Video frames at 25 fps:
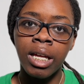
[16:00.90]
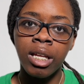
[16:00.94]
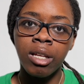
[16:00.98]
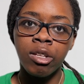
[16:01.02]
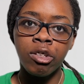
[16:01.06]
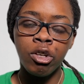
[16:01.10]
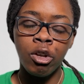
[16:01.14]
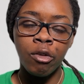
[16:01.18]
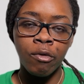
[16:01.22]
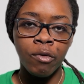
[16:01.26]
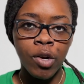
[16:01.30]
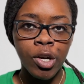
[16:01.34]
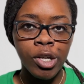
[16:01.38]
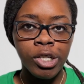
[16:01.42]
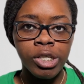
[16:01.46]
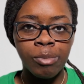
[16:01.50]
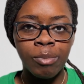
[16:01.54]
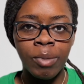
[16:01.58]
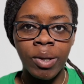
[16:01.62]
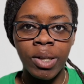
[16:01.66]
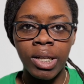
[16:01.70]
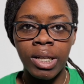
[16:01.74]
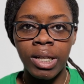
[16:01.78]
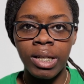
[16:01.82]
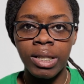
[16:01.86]
Your first
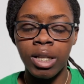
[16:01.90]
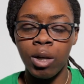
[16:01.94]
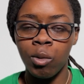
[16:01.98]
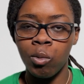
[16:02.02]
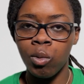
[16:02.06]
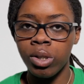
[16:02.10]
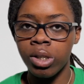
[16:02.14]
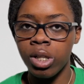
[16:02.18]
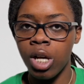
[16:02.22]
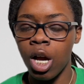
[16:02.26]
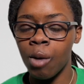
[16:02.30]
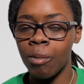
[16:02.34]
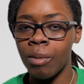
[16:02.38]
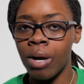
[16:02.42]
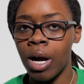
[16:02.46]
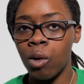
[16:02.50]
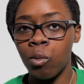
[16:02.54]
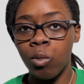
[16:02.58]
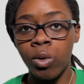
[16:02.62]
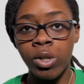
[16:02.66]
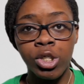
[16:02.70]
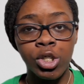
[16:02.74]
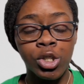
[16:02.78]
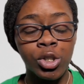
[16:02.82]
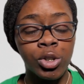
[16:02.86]
meeting, they will talk about
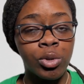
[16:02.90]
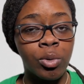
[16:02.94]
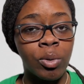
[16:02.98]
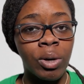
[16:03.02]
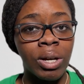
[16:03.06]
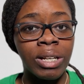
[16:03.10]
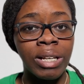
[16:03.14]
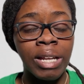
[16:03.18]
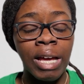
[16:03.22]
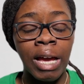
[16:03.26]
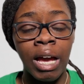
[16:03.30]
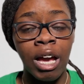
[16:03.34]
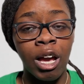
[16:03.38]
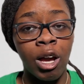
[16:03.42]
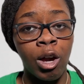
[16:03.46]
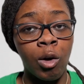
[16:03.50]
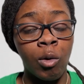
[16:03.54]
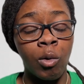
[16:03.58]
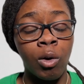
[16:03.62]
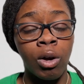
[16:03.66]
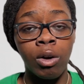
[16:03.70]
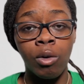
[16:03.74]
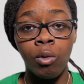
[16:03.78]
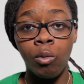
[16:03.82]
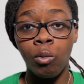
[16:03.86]
what you're doing
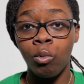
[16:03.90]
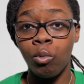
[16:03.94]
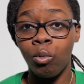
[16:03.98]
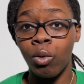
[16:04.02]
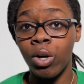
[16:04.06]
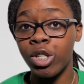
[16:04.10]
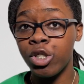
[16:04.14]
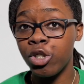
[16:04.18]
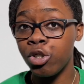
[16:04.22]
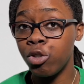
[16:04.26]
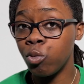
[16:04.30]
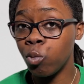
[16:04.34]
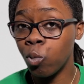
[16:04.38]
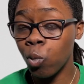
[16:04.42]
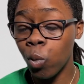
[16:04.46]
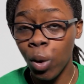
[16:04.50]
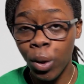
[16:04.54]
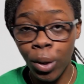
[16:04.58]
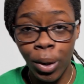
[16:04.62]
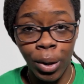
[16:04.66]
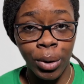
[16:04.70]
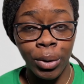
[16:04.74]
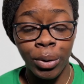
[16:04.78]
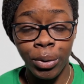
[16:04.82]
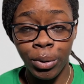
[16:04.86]
now, what you want
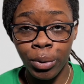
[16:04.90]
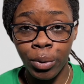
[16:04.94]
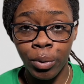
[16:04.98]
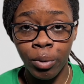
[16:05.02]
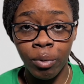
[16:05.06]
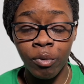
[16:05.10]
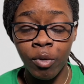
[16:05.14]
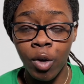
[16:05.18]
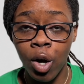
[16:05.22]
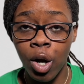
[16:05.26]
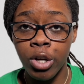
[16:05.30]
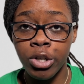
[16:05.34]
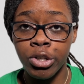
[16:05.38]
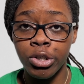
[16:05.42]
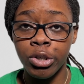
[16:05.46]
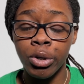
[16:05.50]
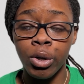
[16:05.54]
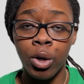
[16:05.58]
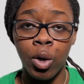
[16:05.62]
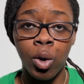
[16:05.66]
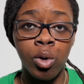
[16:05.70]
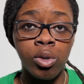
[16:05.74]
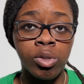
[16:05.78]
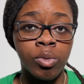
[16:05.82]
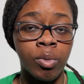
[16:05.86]
to do as far as your
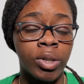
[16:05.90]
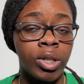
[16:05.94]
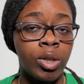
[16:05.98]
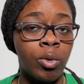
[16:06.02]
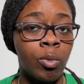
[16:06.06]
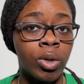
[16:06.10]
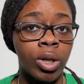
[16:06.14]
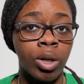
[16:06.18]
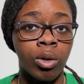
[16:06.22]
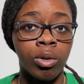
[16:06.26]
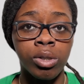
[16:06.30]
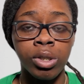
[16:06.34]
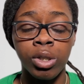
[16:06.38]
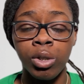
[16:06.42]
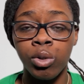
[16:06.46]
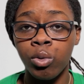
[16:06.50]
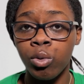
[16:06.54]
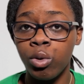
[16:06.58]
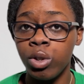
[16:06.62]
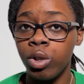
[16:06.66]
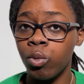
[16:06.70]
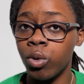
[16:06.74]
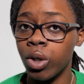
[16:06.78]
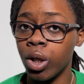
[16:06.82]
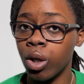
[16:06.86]
goals, whether you want to go to school,
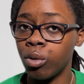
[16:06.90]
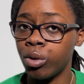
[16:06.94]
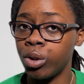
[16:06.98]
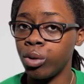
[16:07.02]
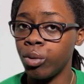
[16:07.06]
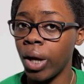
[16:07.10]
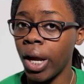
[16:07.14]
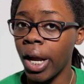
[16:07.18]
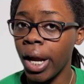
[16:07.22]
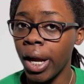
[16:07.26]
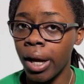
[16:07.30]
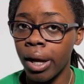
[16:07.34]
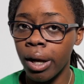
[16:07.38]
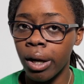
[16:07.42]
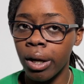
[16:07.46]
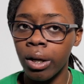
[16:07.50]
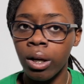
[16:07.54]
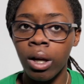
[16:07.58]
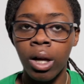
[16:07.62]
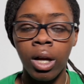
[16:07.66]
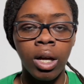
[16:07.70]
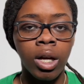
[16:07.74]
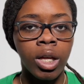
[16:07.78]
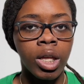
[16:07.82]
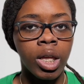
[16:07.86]
you want to go do
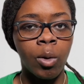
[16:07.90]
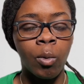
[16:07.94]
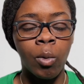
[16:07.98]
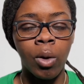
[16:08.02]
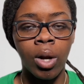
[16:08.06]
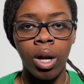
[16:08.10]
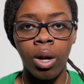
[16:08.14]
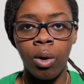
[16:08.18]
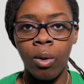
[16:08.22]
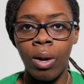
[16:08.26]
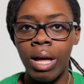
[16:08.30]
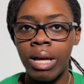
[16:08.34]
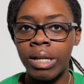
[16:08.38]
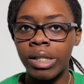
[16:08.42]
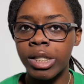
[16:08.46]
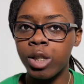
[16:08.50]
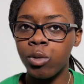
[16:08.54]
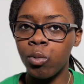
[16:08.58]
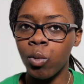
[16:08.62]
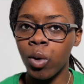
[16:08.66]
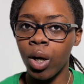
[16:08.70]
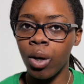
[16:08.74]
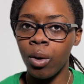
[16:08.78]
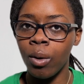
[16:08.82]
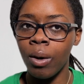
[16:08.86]
hair, you want to do this, you
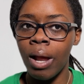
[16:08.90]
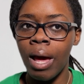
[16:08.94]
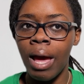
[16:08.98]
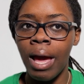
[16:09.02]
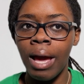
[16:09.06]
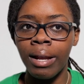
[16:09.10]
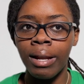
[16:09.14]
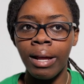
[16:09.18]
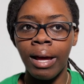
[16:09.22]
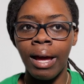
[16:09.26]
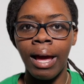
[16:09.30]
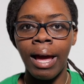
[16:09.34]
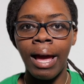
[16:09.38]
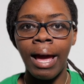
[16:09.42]
want to do that.